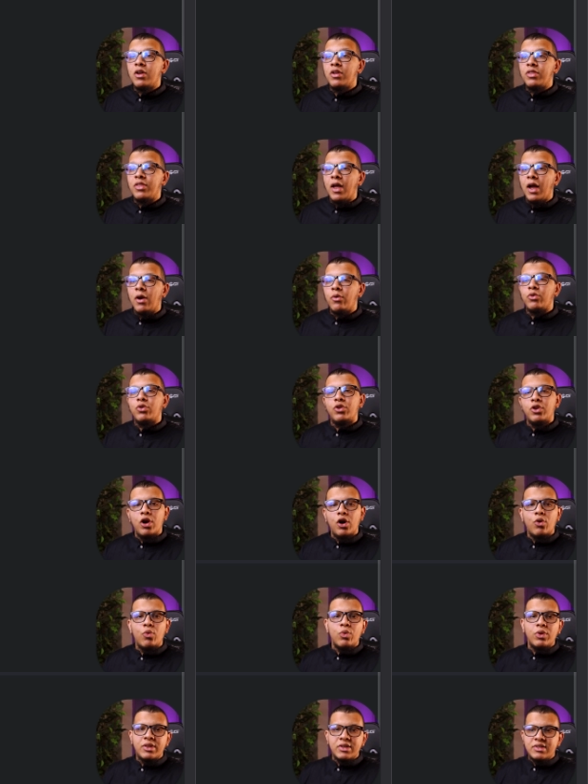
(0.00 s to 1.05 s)
Now, you
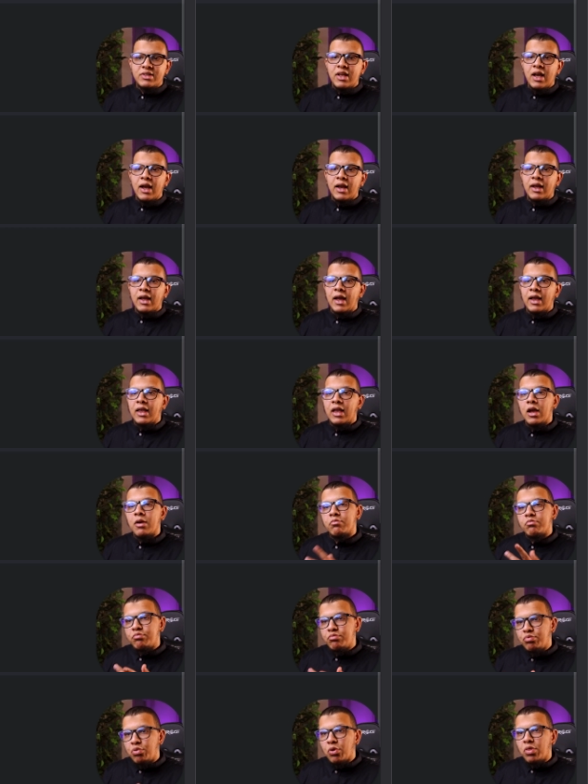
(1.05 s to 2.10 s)
know, with the stack, I
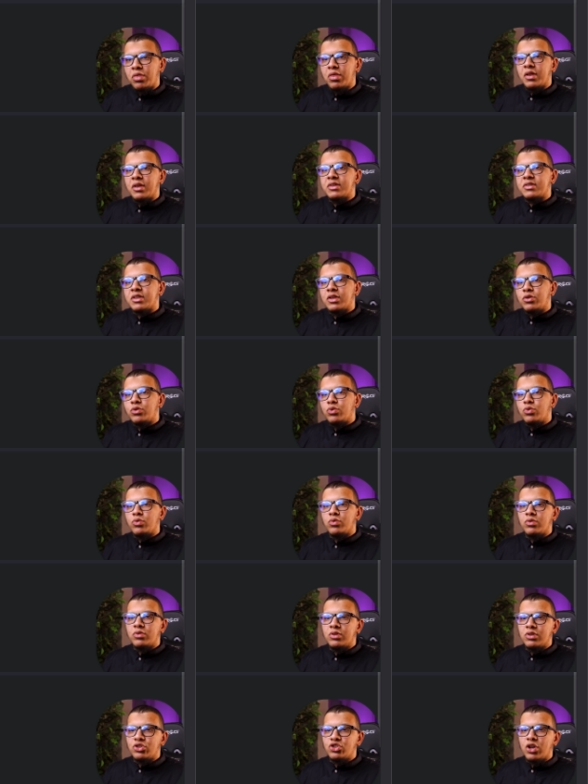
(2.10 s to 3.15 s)
can put things into
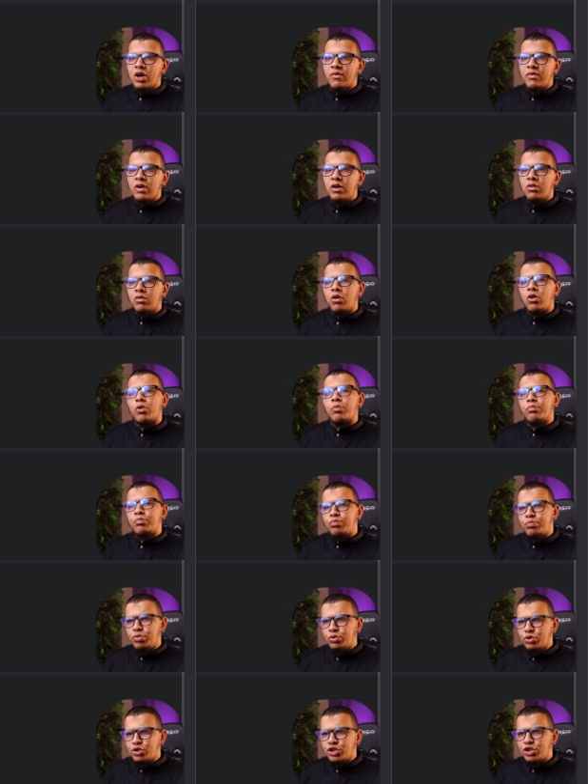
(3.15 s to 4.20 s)
the Java or
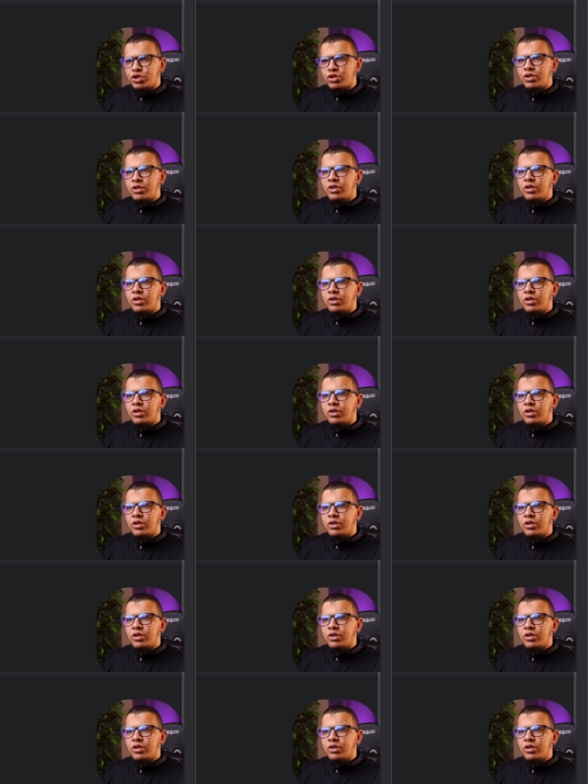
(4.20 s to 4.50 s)
push,